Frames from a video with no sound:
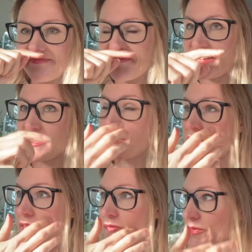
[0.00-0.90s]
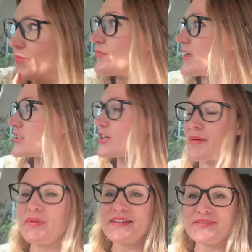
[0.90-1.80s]
That's my dash
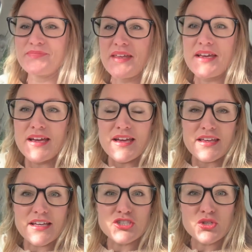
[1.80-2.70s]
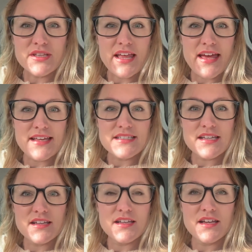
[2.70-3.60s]
cam. Get shot in the head
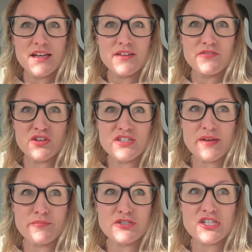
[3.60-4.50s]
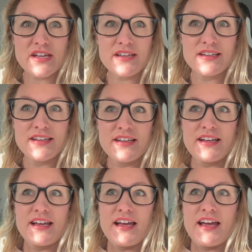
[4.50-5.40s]
for your temperature.
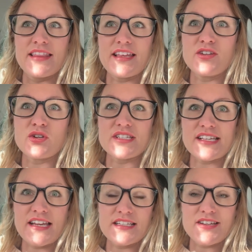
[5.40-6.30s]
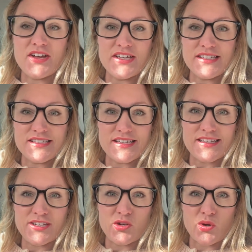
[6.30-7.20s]
Then you've got to sanitize, and
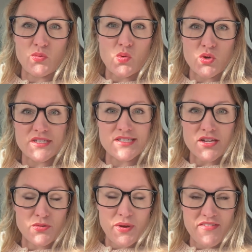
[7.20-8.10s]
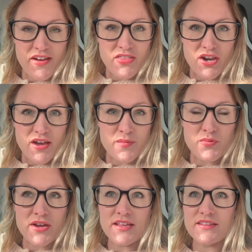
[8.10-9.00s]
then you've got to walk a certain way around the
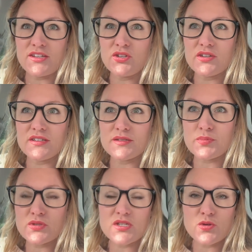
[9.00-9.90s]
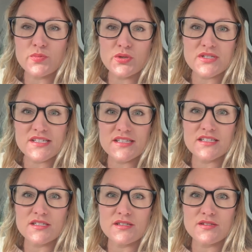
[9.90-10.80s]
library, and then you can deposit your books in
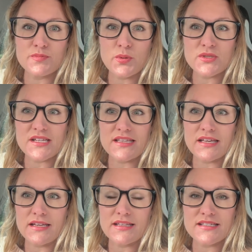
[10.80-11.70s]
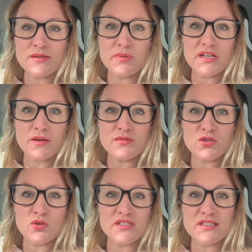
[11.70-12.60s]
the deposit thing, and then somebody comes
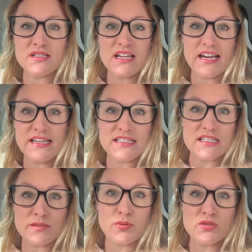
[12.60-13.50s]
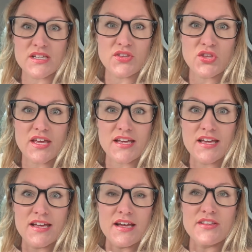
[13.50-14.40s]
along and cleans the deposit thing.
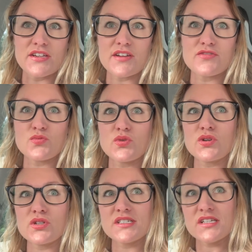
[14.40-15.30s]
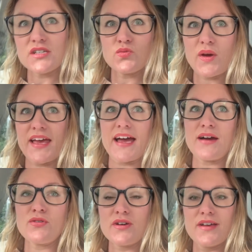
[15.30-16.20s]
Then you have to walk a certain way out.